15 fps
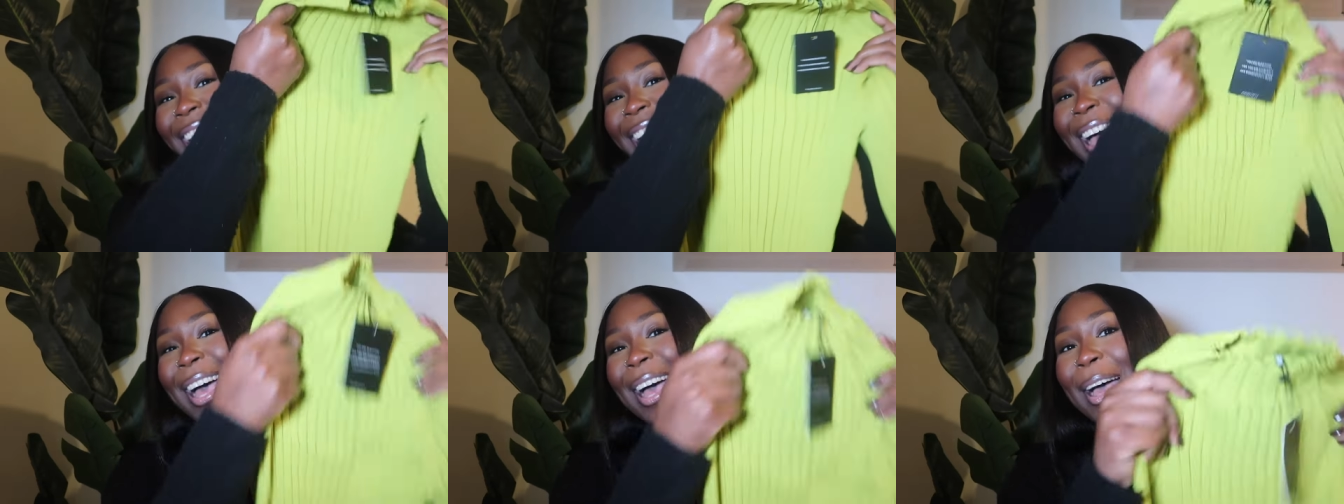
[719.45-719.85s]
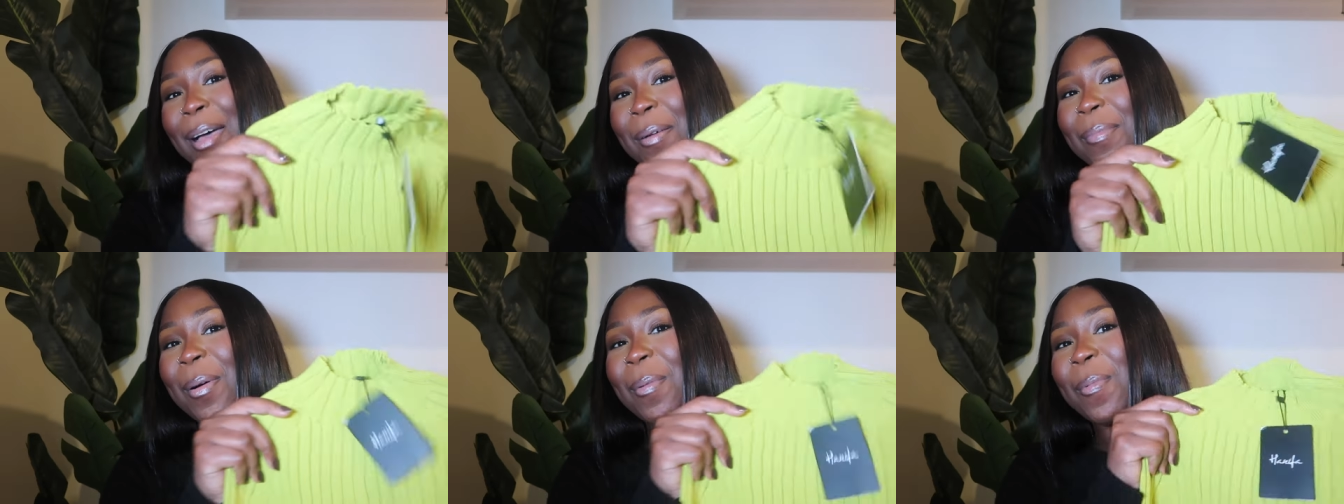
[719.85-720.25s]

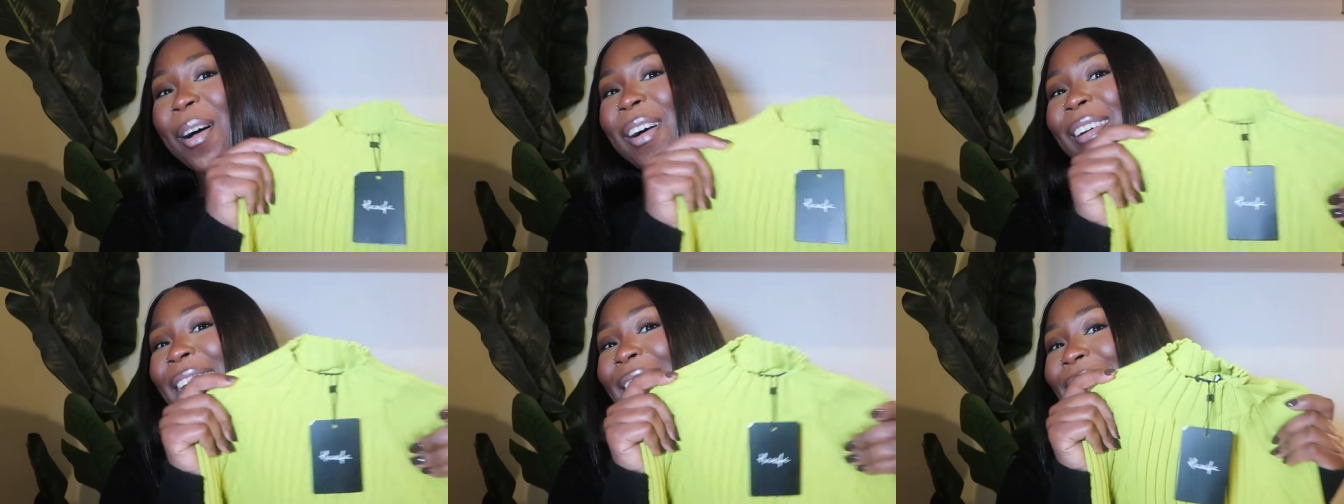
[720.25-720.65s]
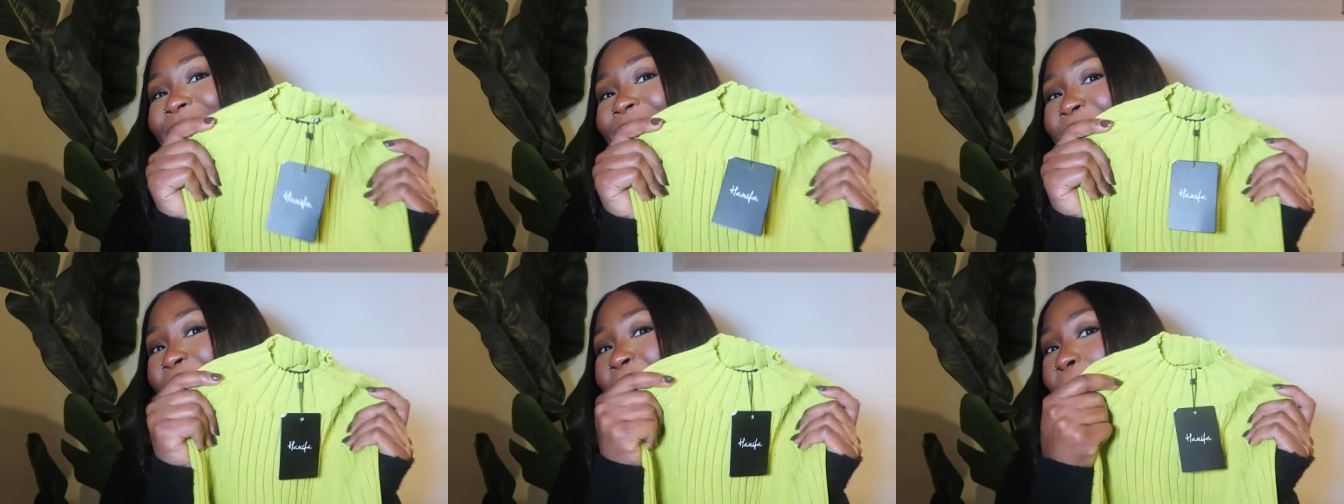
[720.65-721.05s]
where I
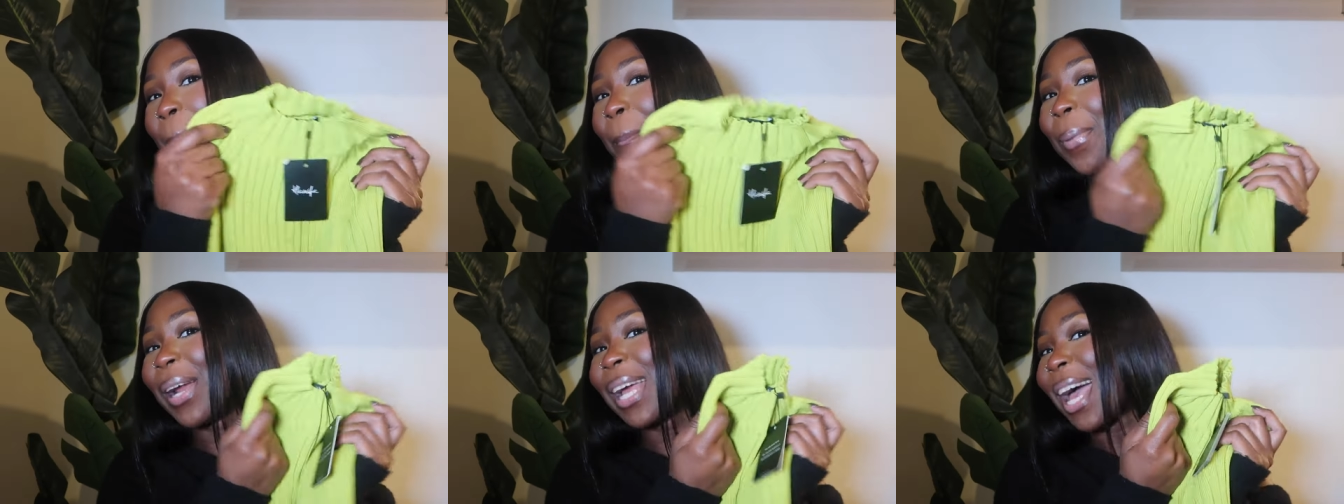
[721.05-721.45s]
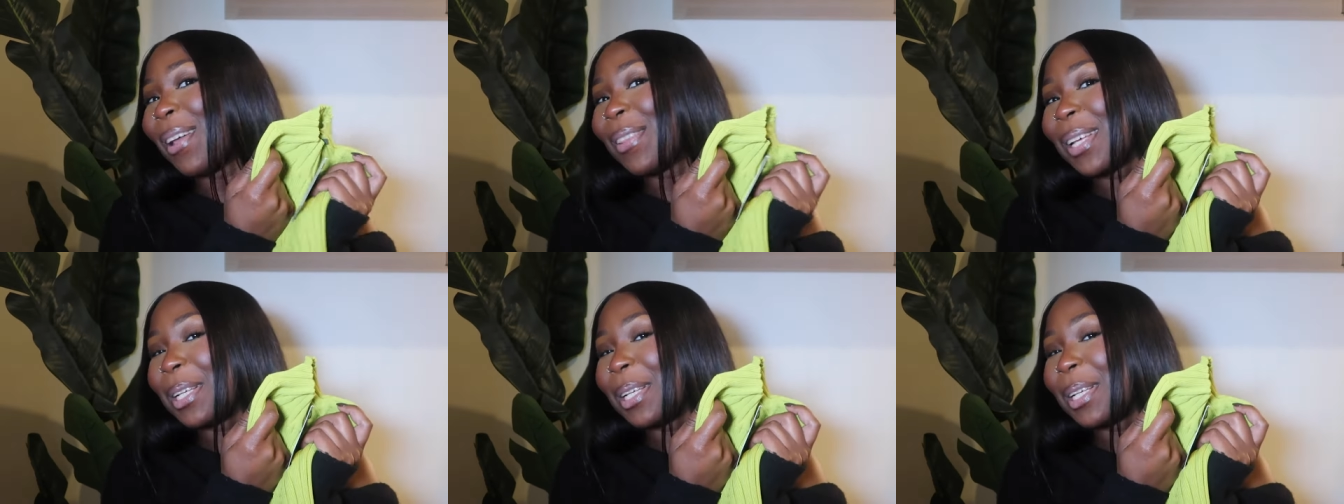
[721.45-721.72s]
can bring out